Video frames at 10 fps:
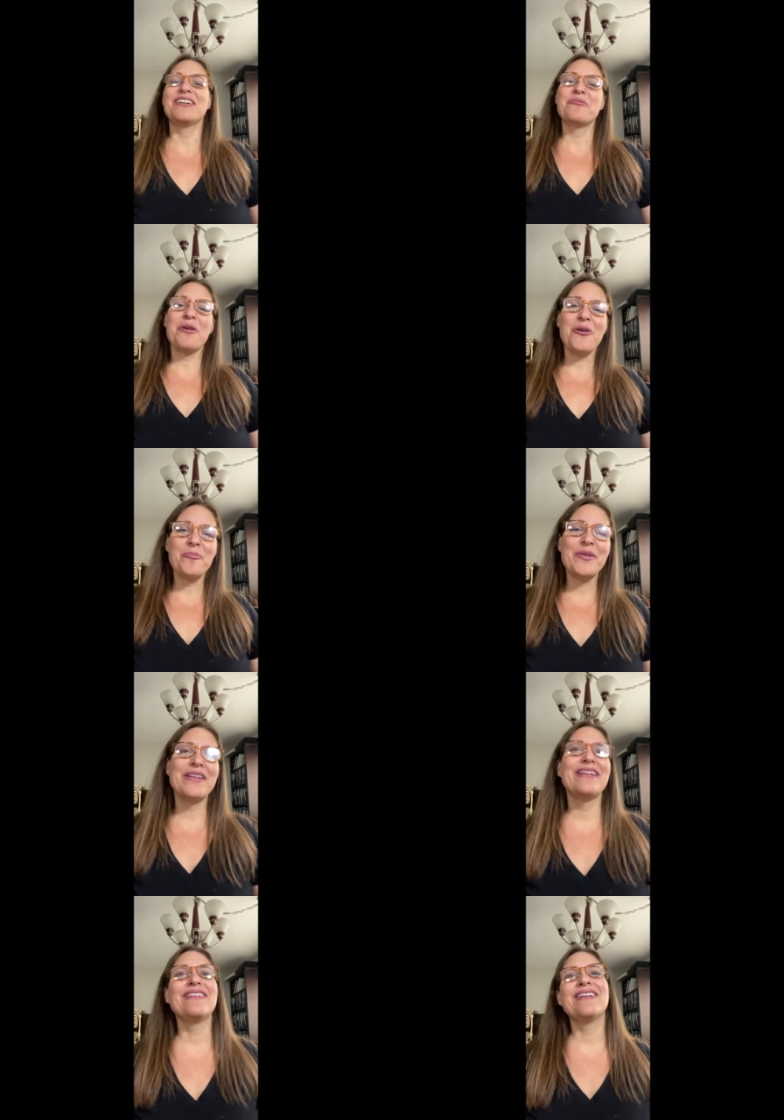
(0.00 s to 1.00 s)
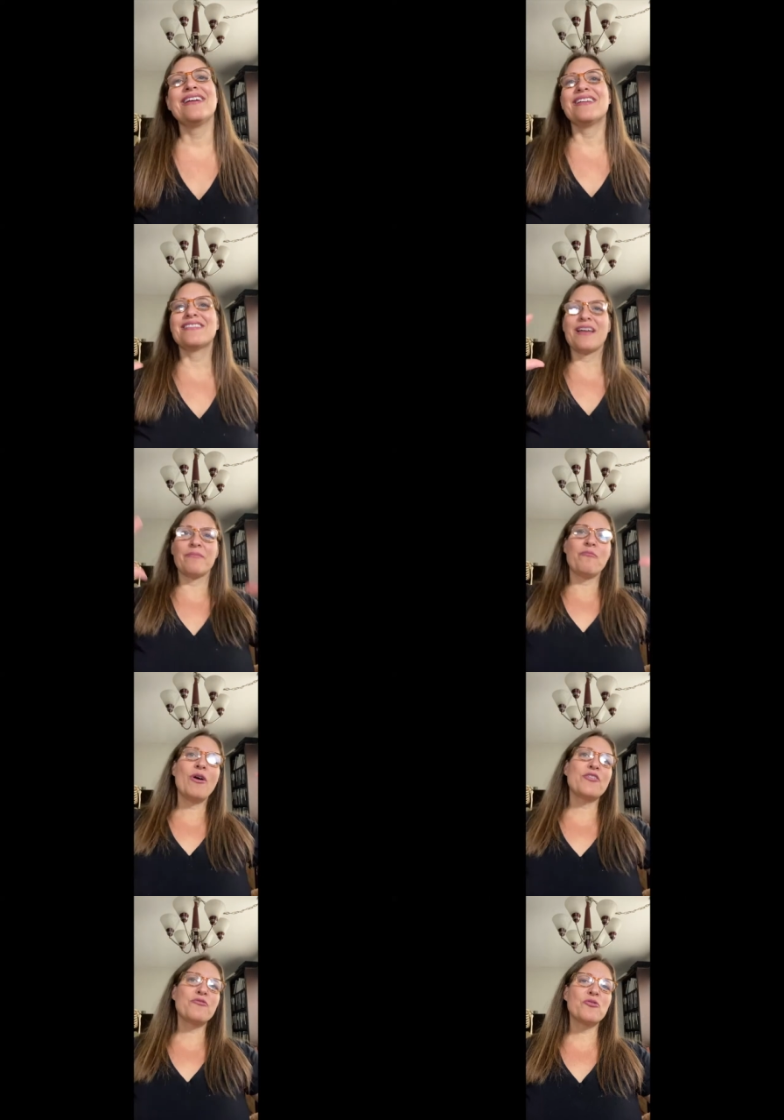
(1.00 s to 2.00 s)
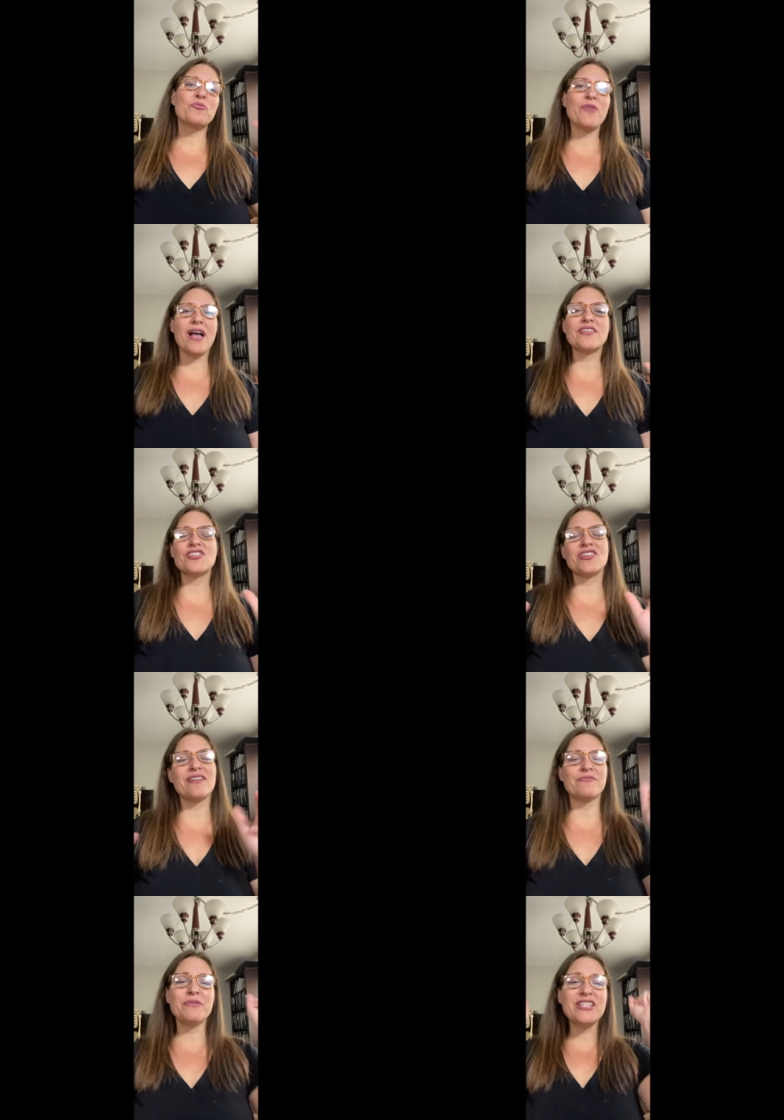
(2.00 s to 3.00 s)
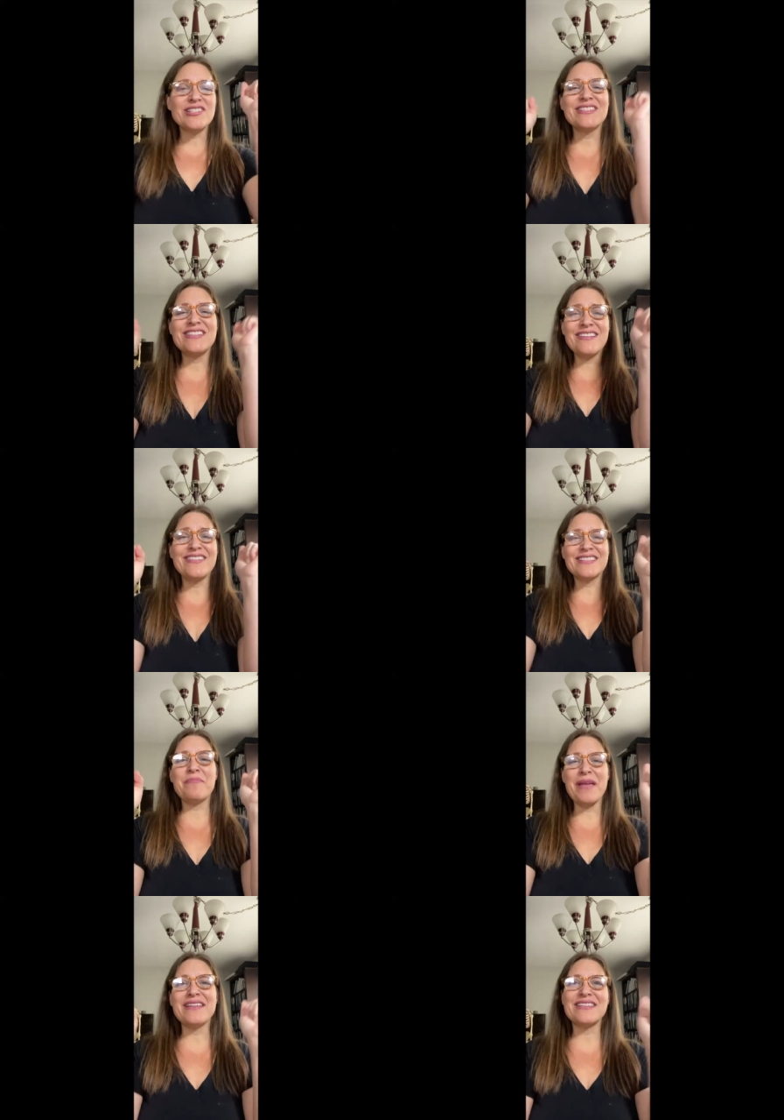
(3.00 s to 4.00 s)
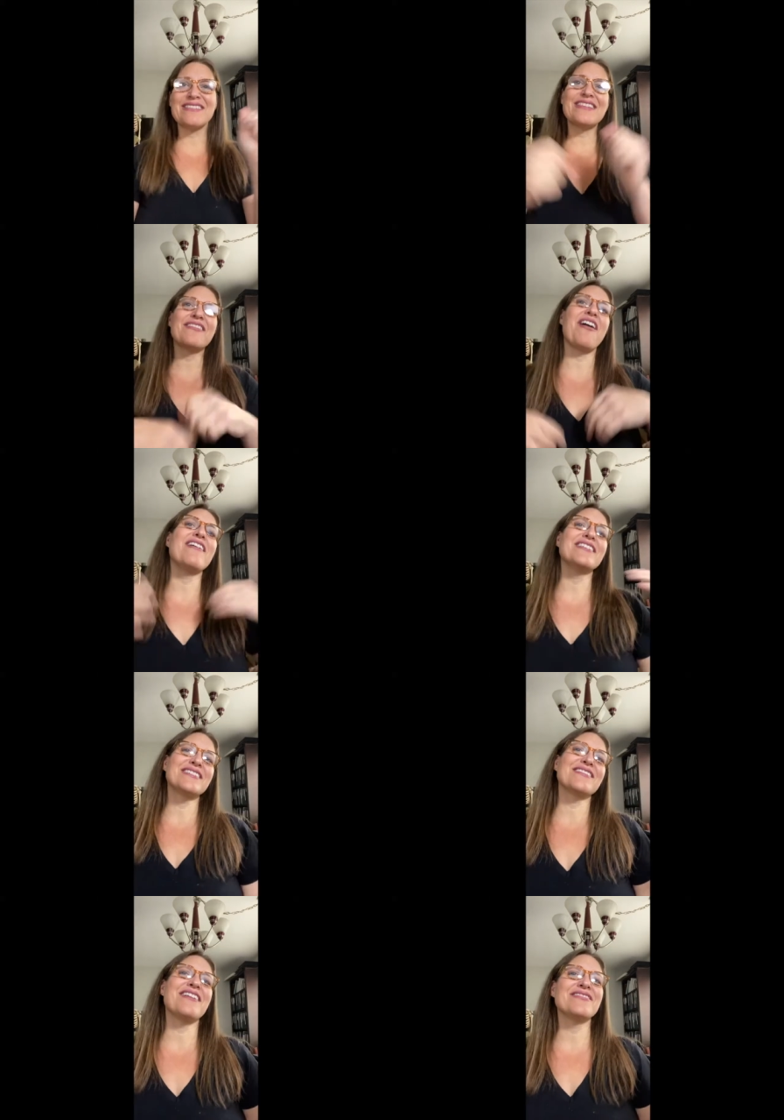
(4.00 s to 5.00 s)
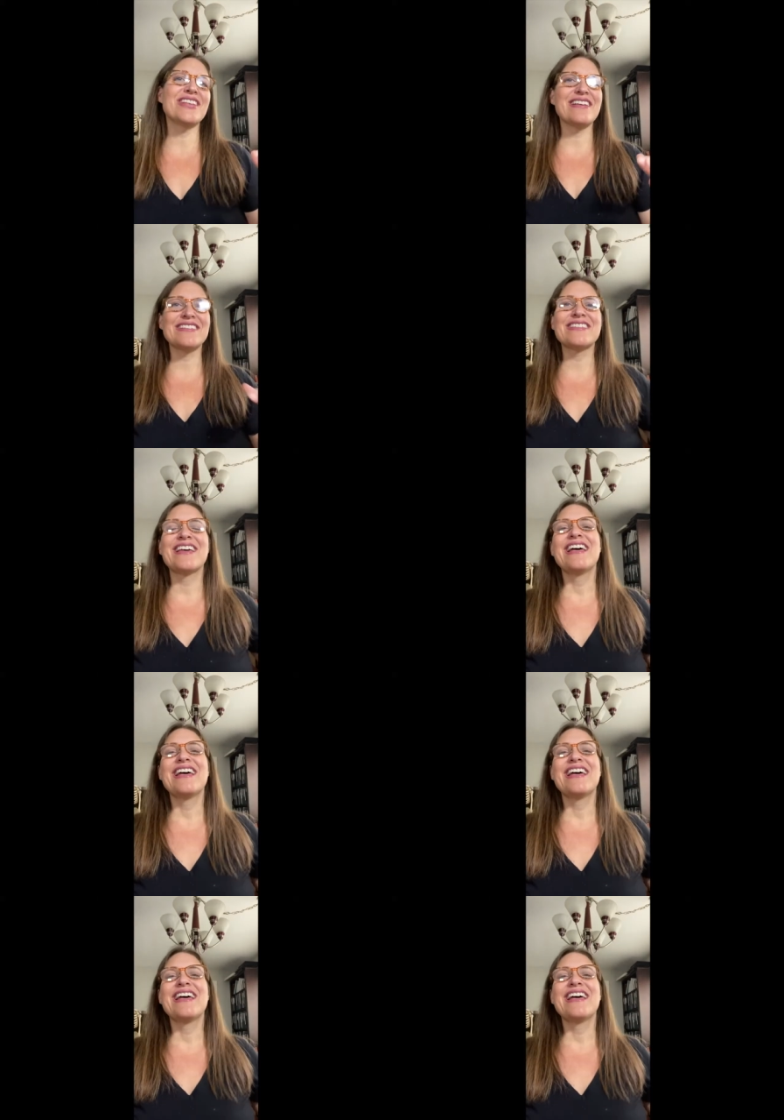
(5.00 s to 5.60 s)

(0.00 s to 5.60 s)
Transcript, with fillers: We're open. That wonderful rush of we just did this amazing thing. The audience loves us.